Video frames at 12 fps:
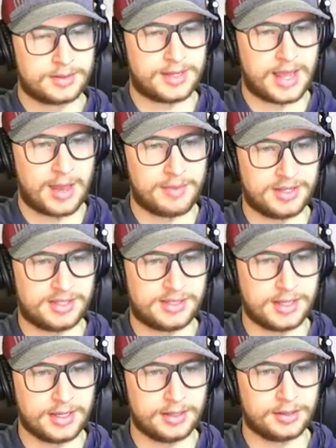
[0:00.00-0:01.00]
Sammy
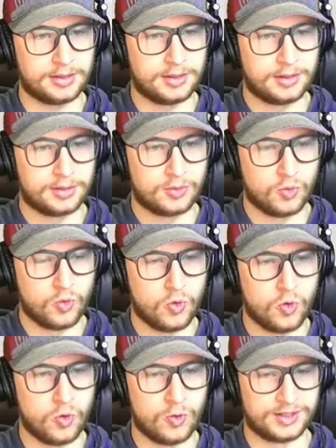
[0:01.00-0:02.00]
Steele.
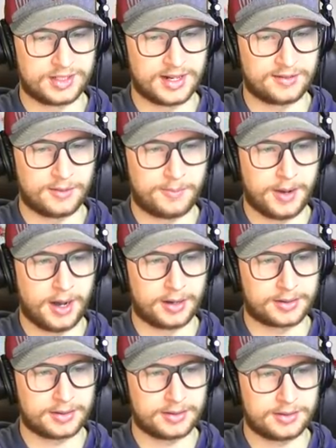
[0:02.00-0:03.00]
Ooh, he's going to have the
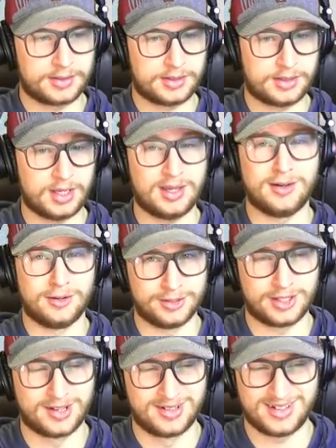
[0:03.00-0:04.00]
puck
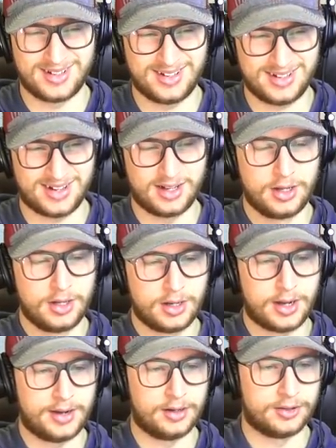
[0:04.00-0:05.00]
stealed.
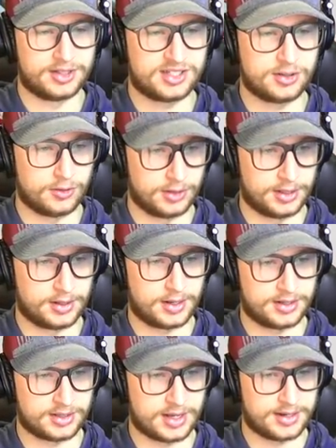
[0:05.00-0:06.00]
I know it's stolen.
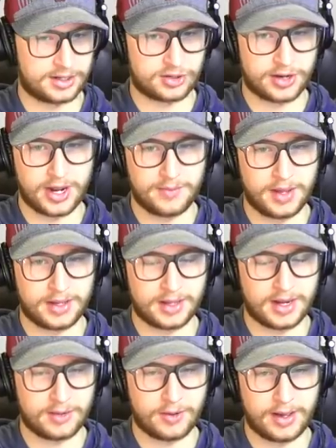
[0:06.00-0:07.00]
I just had to try and make...
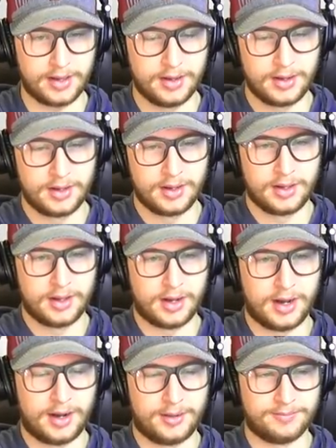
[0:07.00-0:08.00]
Anyway,
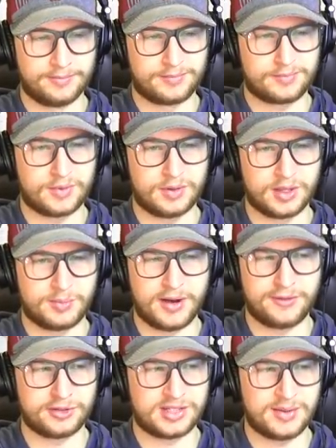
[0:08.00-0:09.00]
the
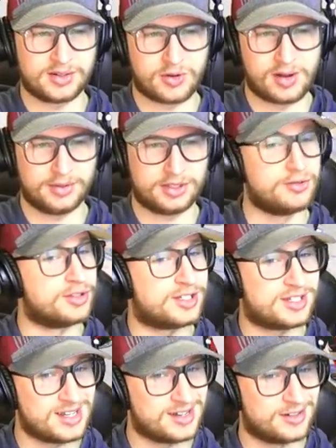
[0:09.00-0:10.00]
Buffalo Sabres were able to
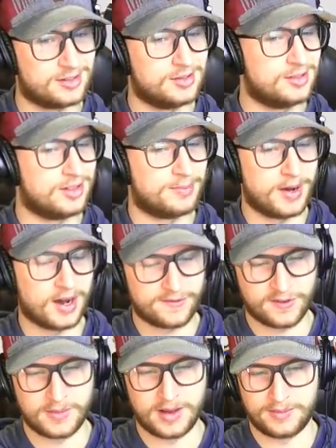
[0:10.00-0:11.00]
steal the puck
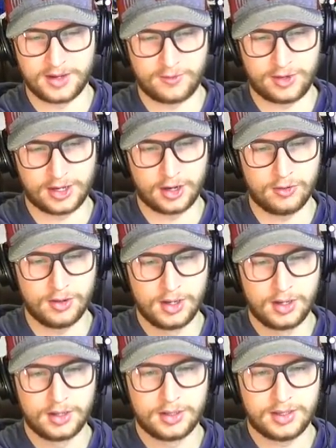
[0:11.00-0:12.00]
from him. There we go.
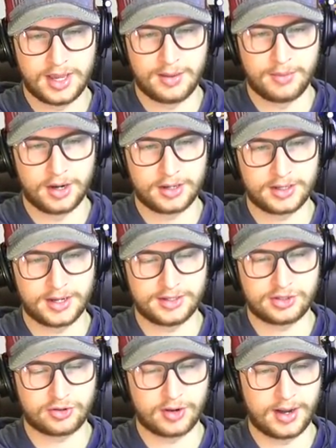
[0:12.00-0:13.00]
Yeah, Mark,
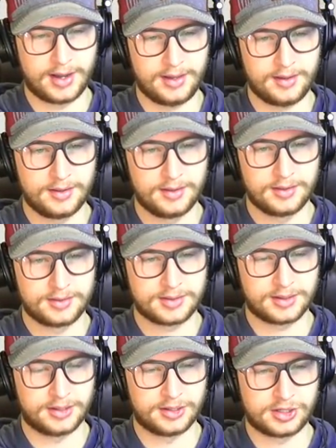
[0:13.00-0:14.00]
nice try.
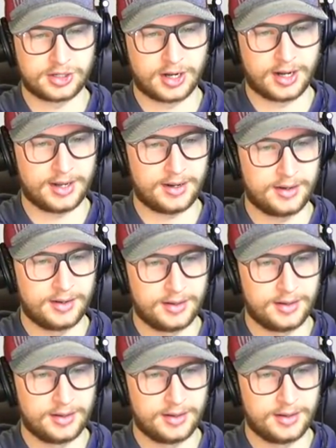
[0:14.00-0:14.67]
It's a good shot.